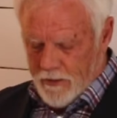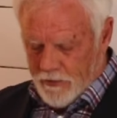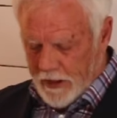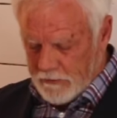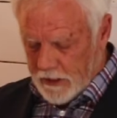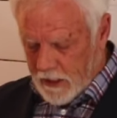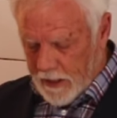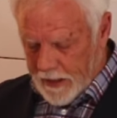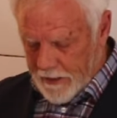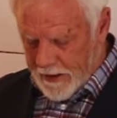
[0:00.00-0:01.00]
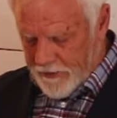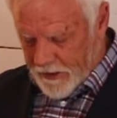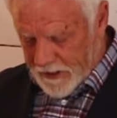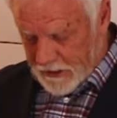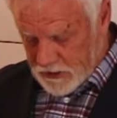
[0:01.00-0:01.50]
They'll declare in
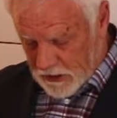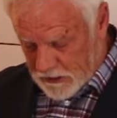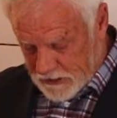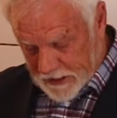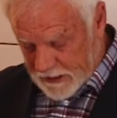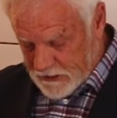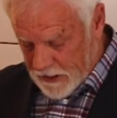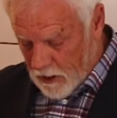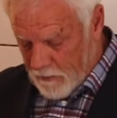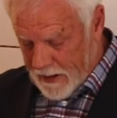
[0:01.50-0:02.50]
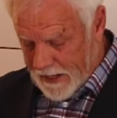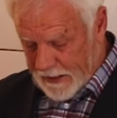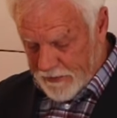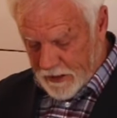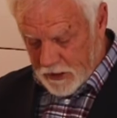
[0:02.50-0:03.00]
their insolence against the
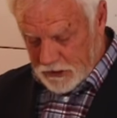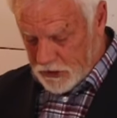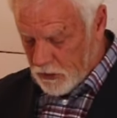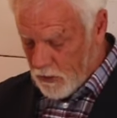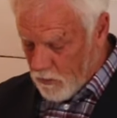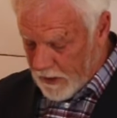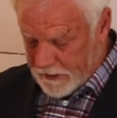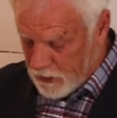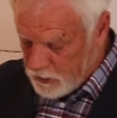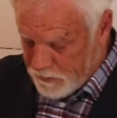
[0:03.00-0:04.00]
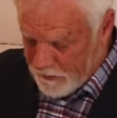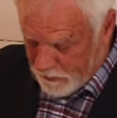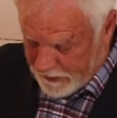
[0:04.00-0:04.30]
Almighty that Yeshua will let those people